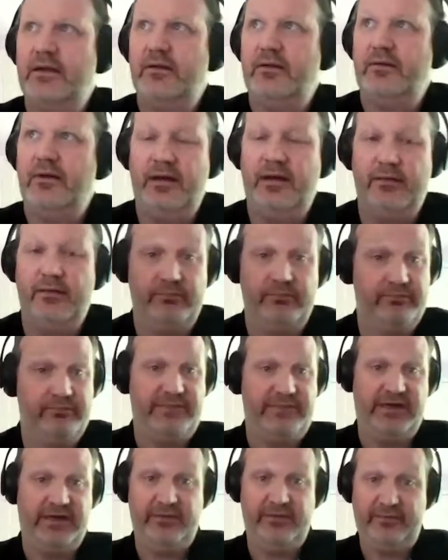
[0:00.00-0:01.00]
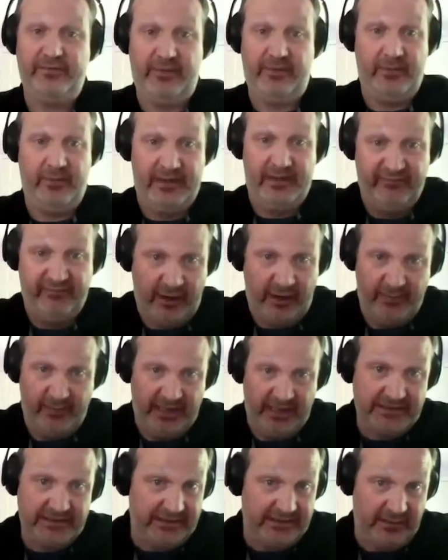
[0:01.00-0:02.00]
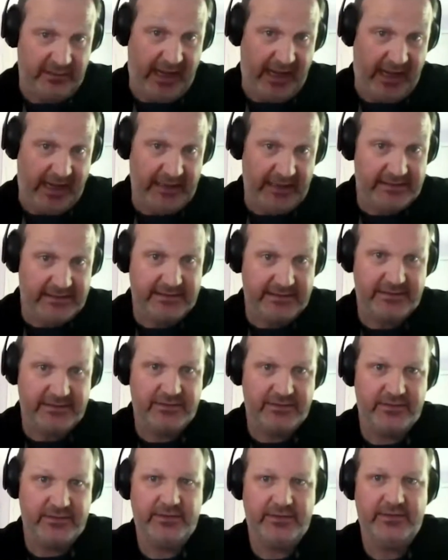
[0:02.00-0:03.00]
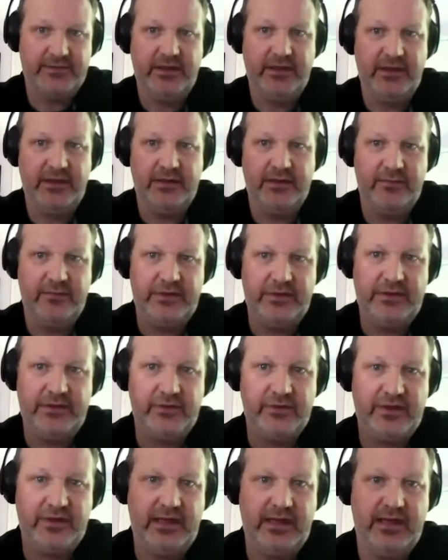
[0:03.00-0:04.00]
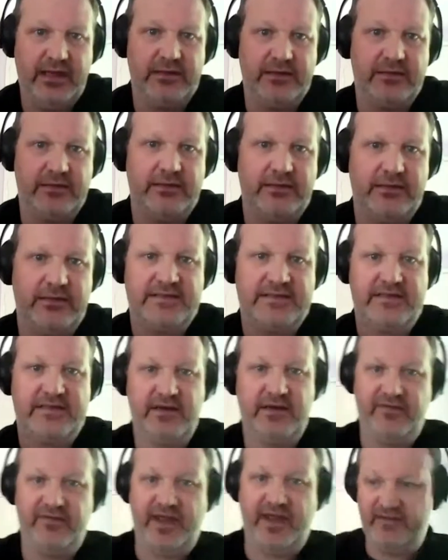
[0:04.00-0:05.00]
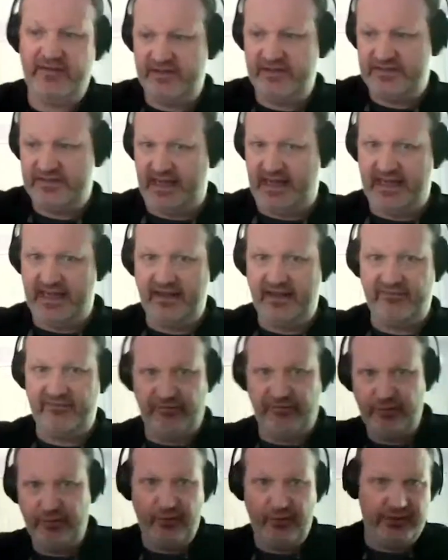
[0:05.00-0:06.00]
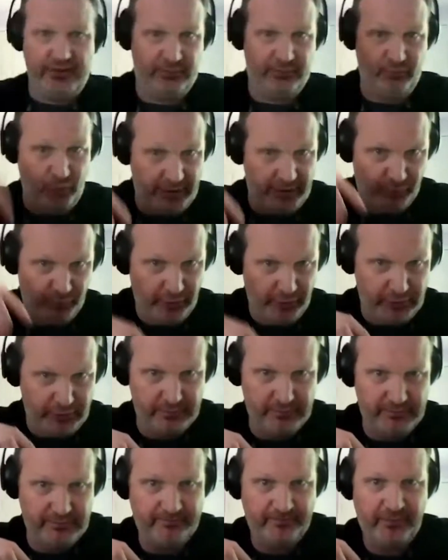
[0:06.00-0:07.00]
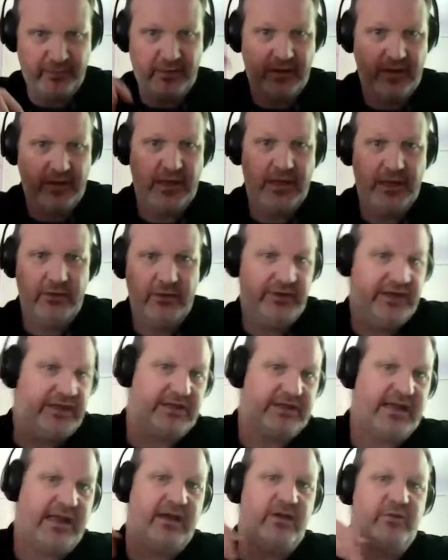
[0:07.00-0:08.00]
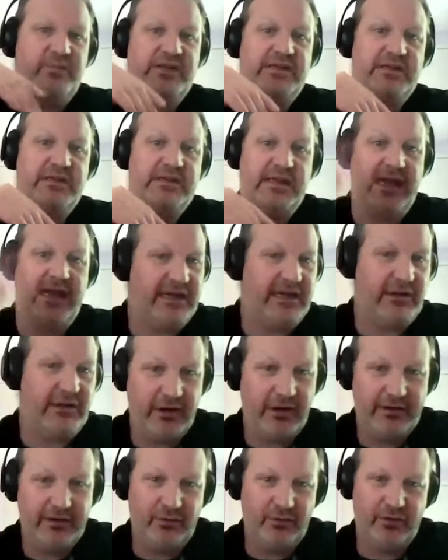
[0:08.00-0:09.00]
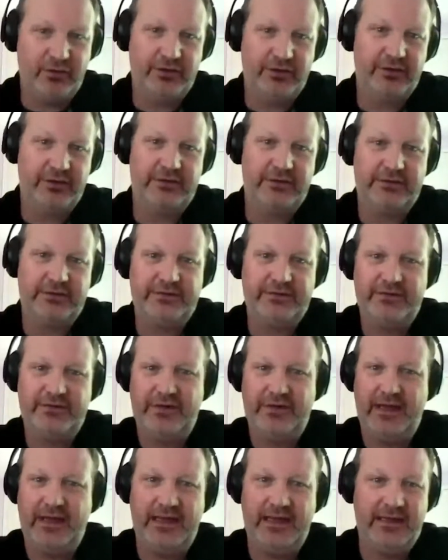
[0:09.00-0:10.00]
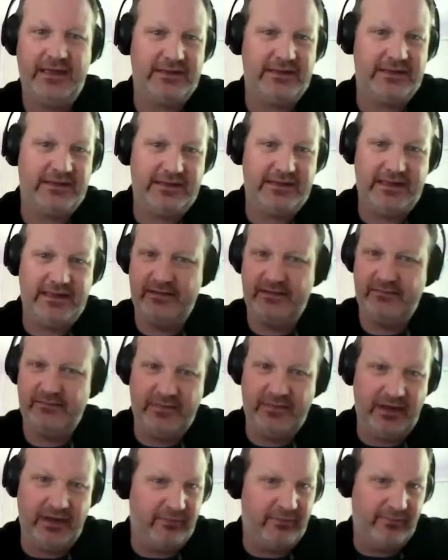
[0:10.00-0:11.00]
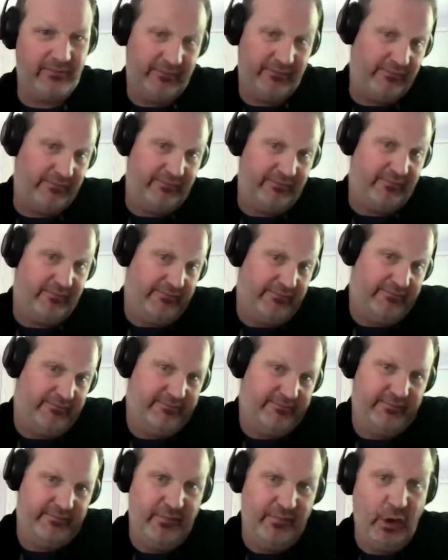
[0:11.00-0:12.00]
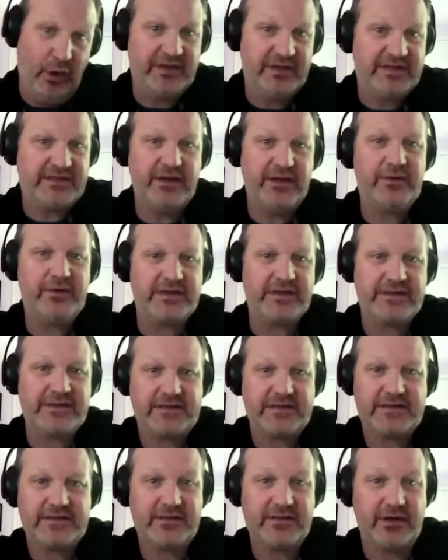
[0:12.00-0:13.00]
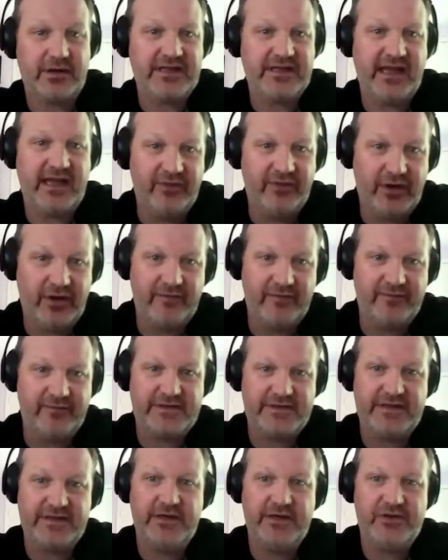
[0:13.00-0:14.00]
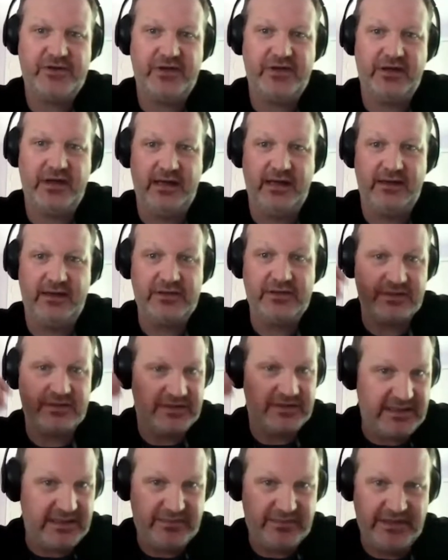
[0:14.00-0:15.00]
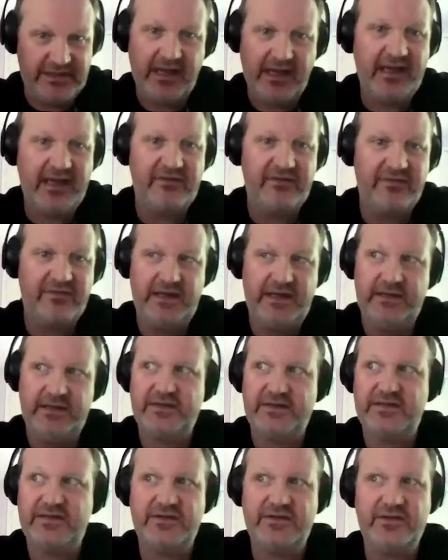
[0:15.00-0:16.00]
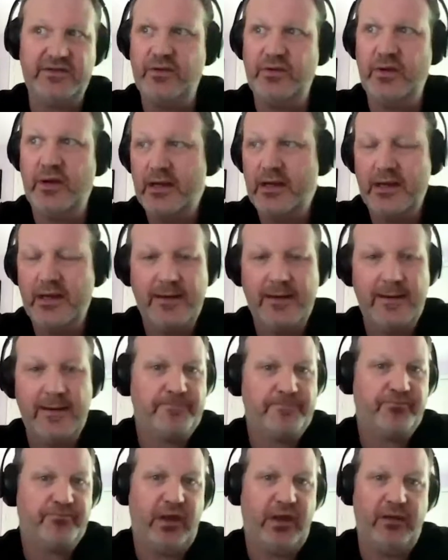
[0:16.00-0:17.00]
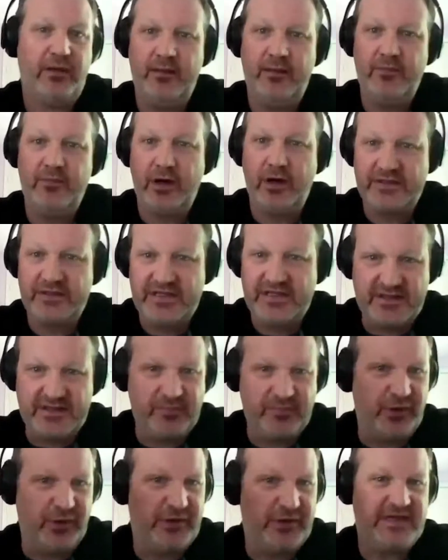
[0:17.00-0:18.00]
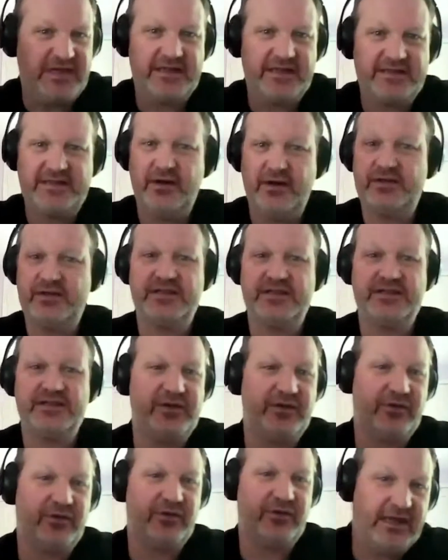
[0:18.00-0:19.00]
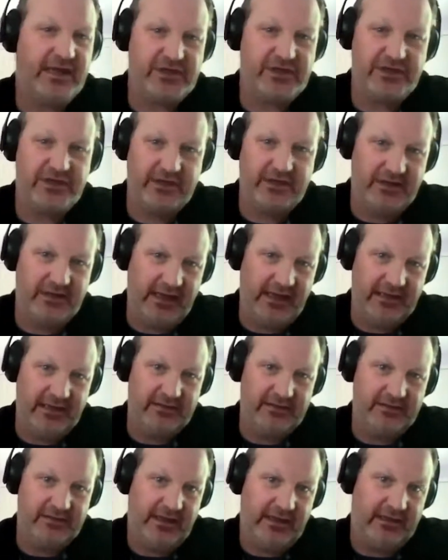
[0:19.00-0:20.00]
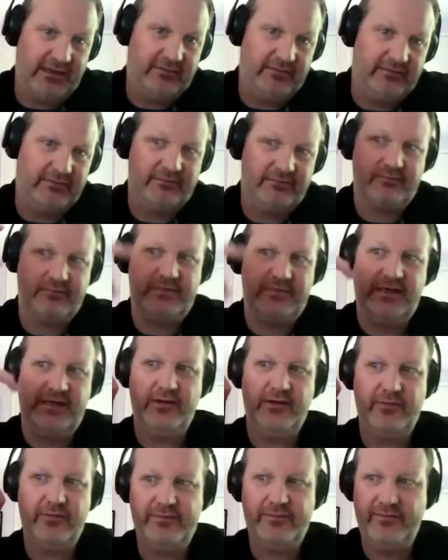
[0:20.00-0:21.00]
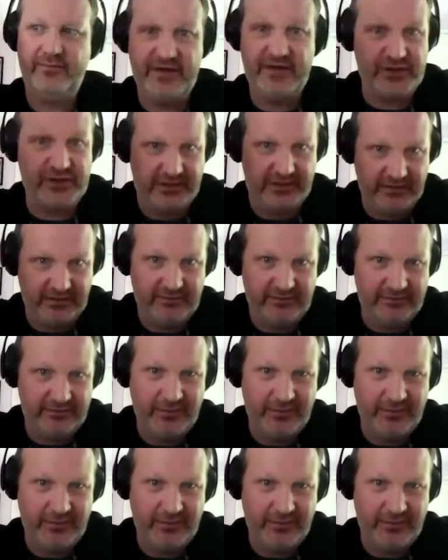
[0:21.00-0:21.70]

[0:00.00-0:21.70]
you know, from an environmental impact, you can, instead of having to have everyone in one room, we can now be anywhere in the world and in a moment's notice start to have a conversation and do a deep dive into artistic process and artistic creation and you know, vision